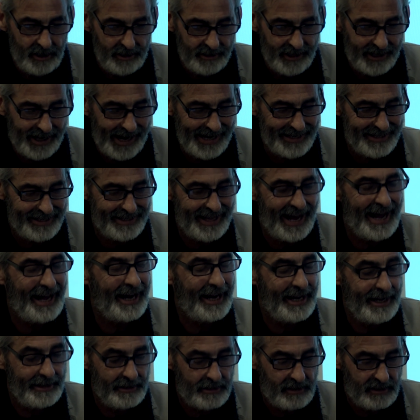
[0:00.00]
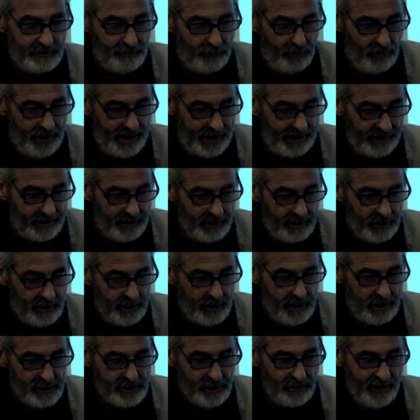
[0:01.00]
the Castalian spring,
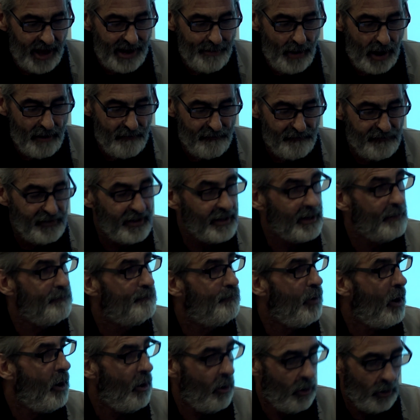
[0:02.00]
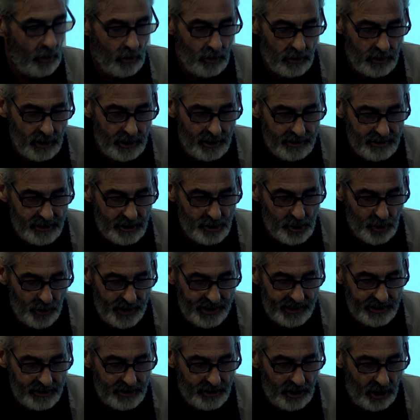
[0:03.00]
so they may fill a bowl to
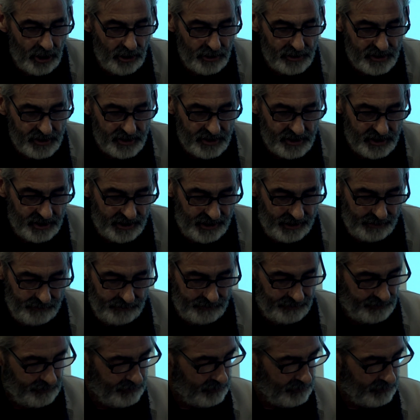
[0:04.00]
drink a toast to him.